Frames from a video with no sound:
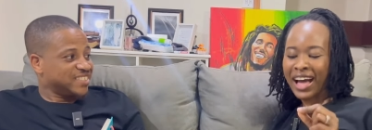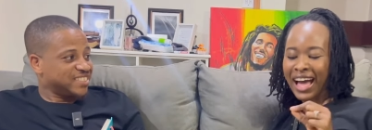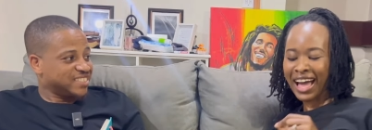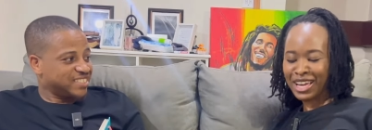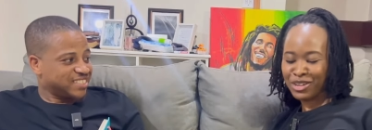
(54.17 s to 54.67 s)

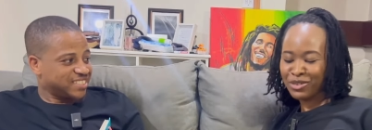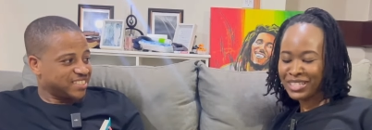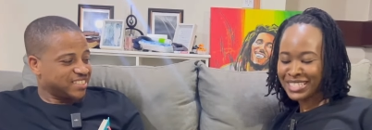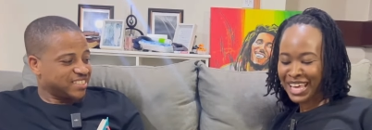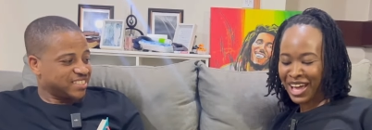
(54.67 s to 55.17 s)
Speaker 1: I know
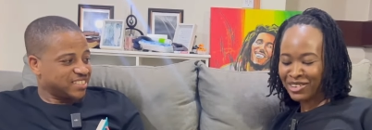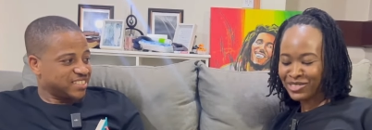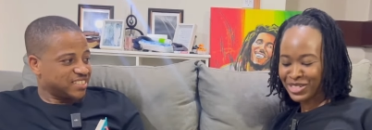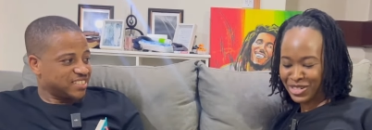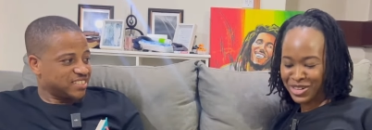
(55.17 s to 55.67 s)
it's
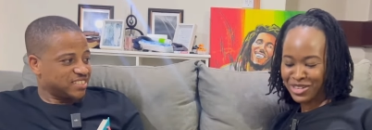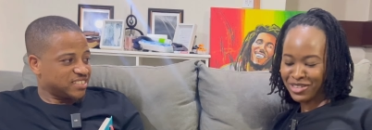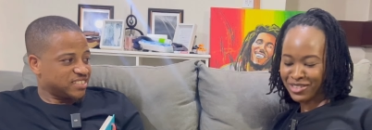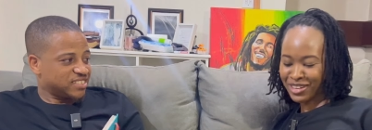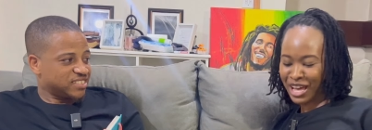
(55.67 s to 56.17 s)
after
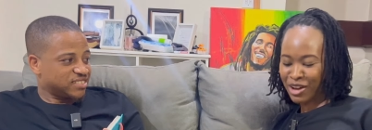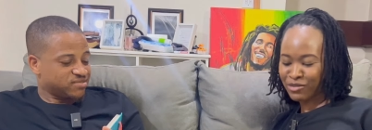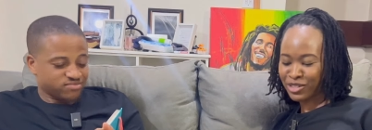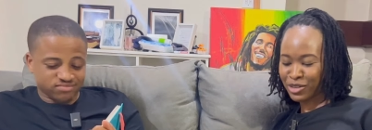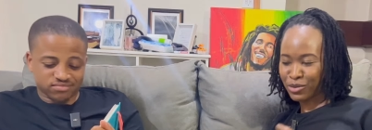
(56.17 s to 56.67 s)

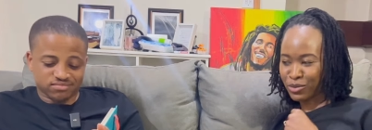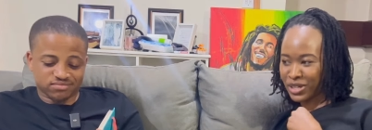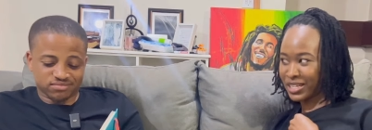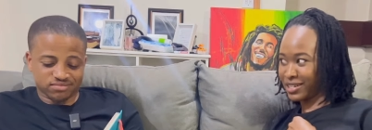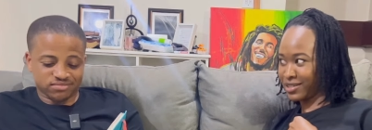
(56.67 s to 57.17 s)
after
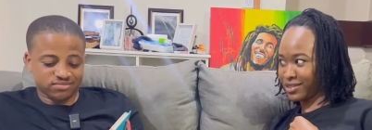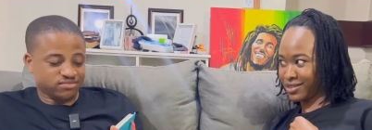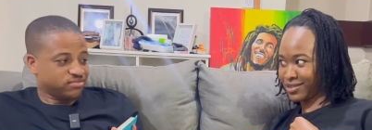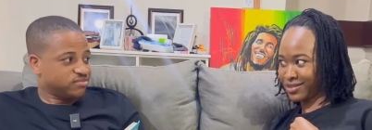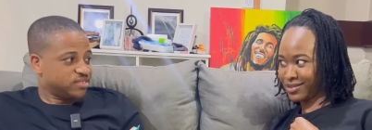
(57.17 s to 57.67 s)
we did.
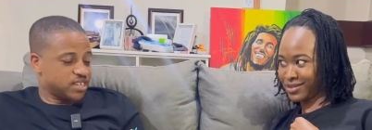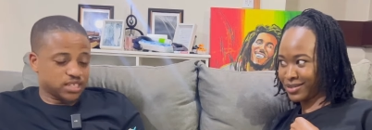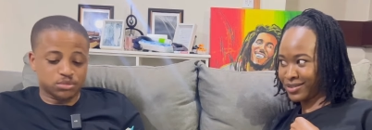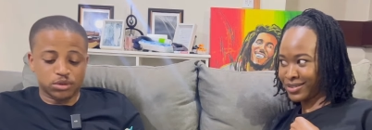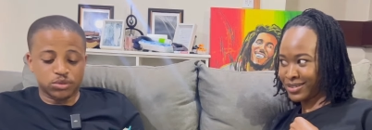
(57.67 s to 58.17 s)

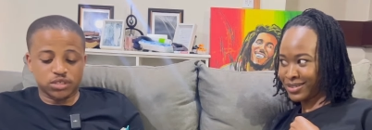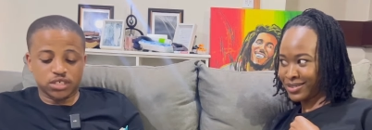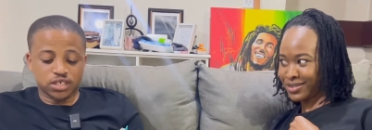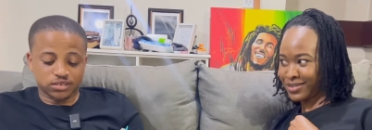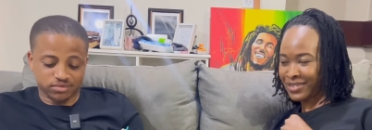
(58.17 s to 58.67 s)
Speaker 2: Yes, but which year?